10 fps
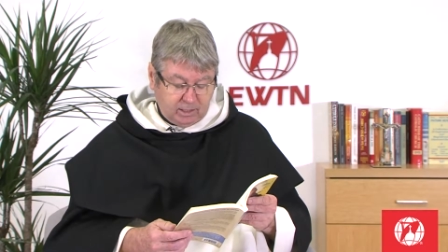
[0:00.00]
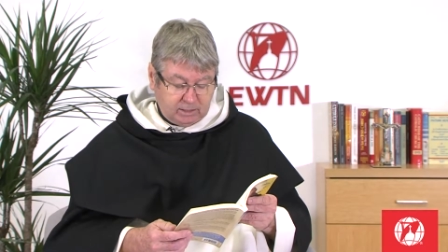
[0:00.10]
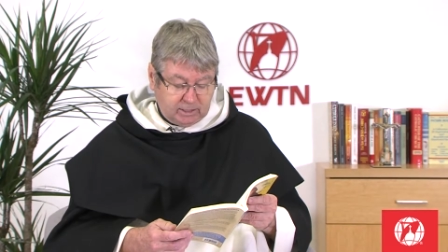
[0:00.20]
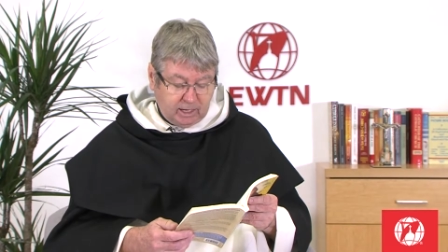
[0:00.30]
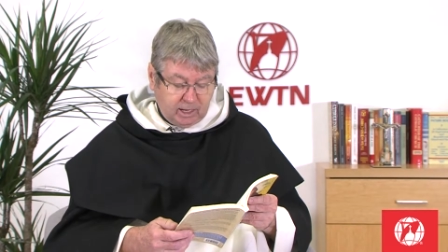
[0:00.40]

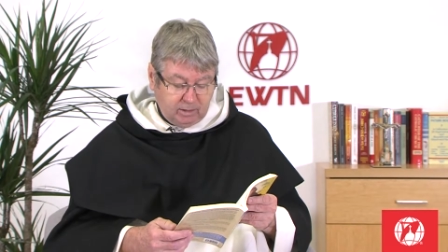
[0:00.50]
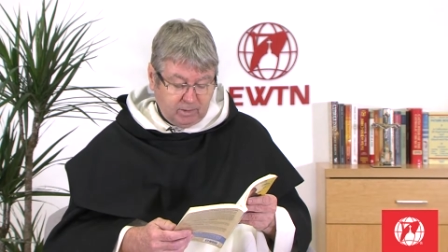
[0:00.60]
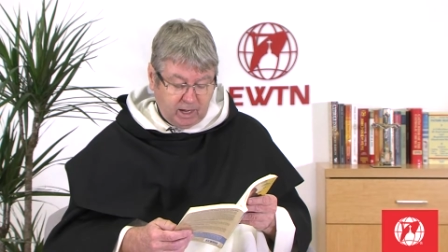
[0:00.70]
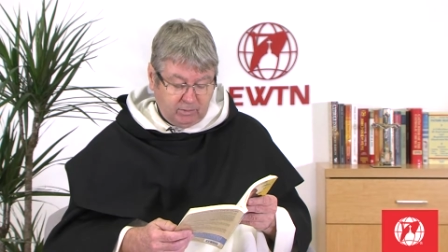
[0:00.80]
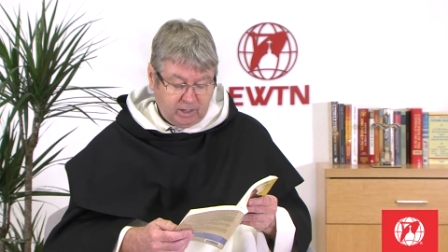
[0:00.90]
Seeing
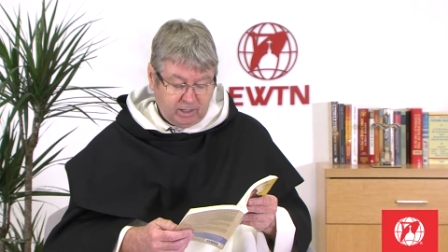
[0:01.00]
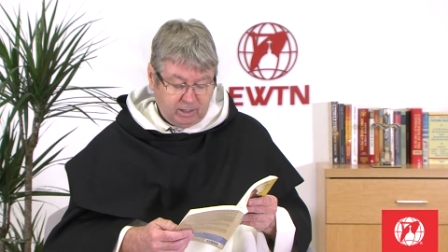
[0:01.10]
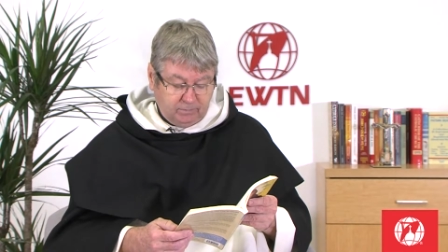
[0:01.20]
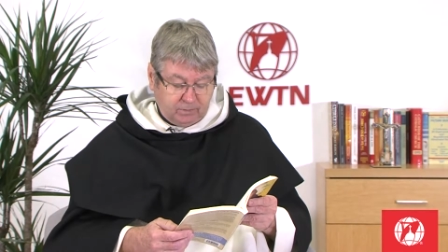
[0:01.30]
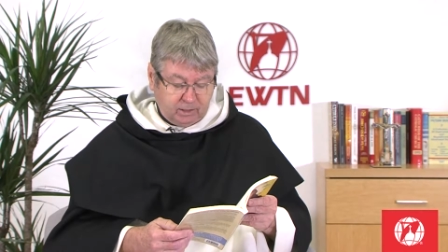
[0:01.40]
Mary
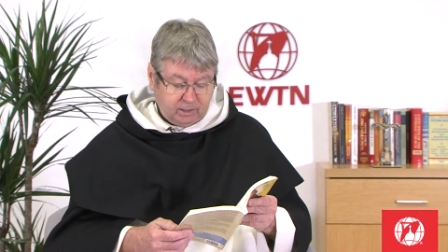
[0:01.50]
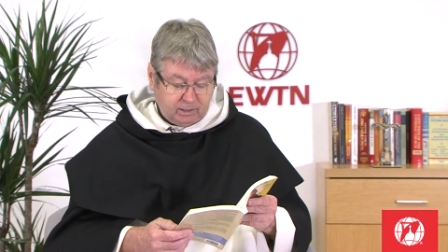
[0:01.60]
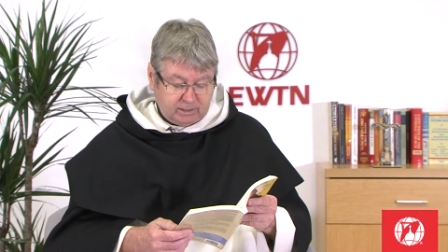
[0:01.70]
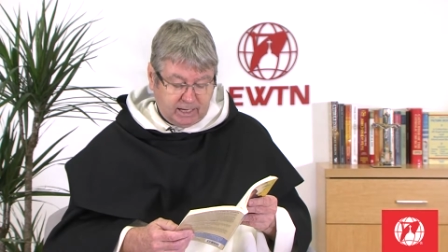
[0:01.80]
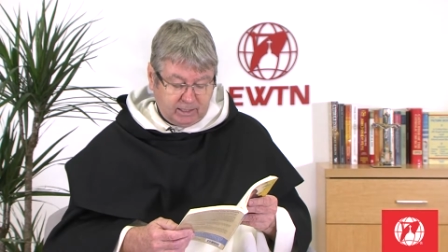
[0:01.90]

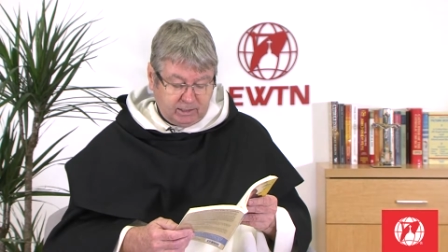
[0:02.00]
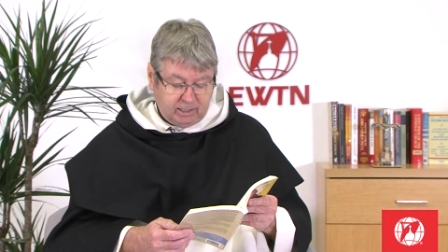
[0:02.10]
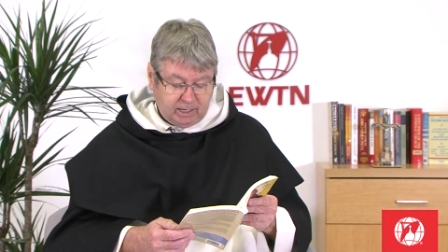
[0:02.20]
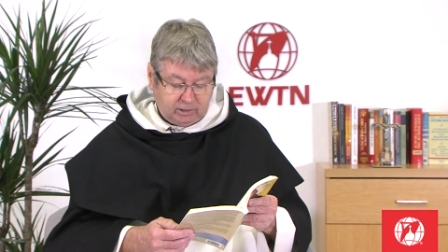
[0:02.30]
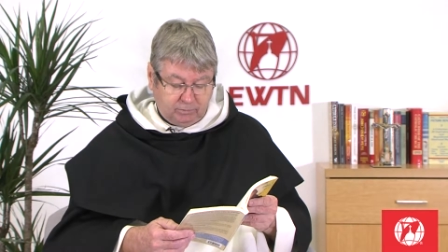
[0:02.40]

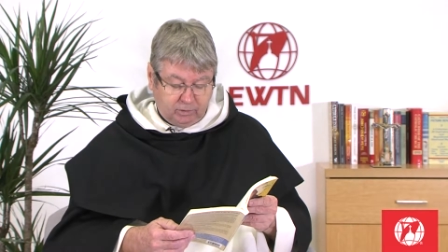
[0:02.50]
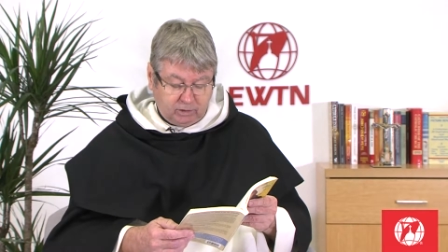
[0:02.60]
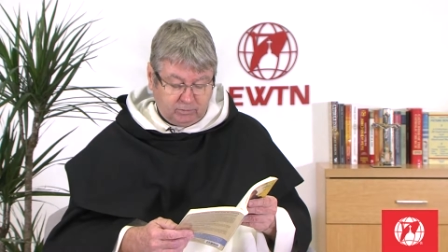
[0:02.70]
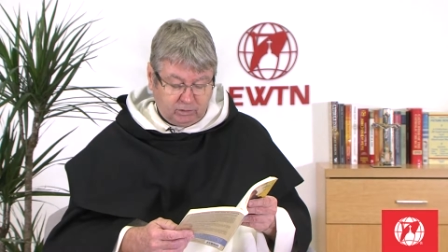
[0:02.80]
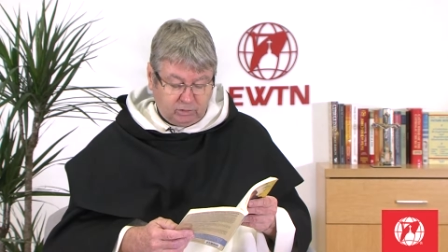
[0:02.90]
standing at the foot
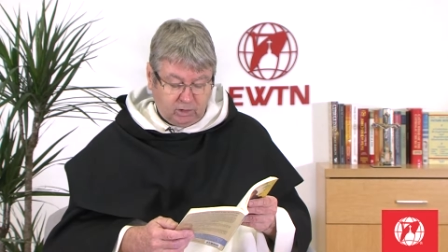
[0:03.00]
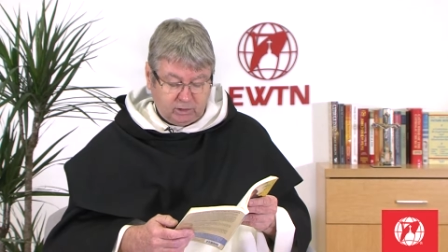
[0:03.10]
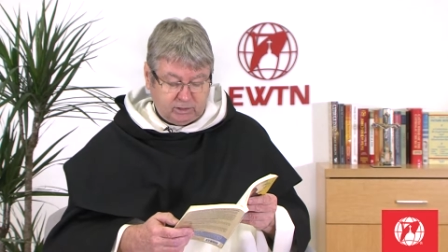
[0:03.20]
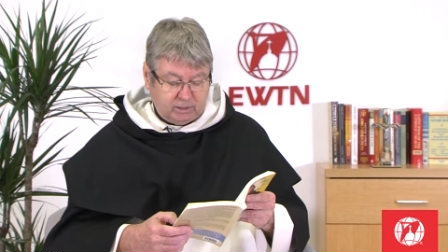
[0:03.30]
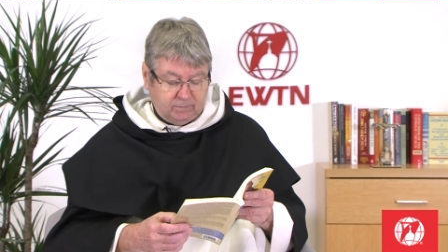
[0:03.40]
of the
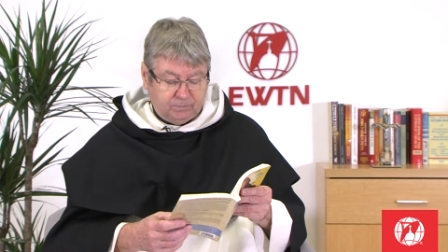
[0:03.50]
cross